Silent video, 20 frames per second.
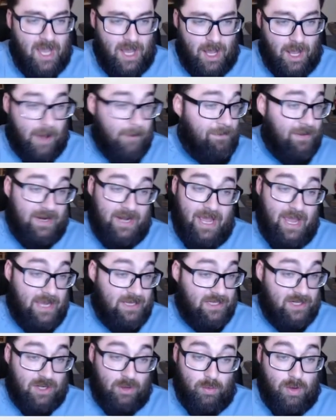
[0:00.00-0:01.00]
But hey,
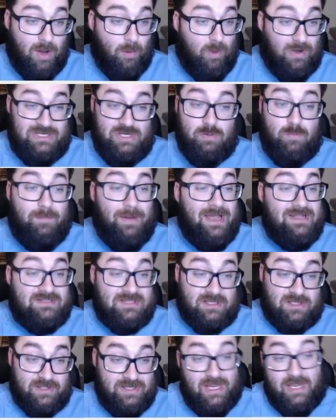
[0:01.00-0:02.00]
you know what? When you
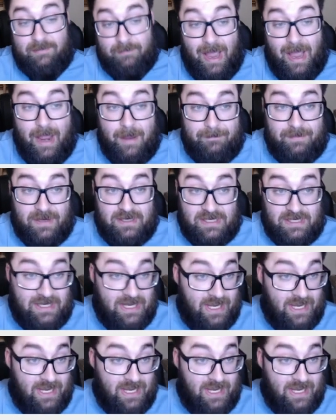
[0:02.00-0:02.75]
basically, in my opinion,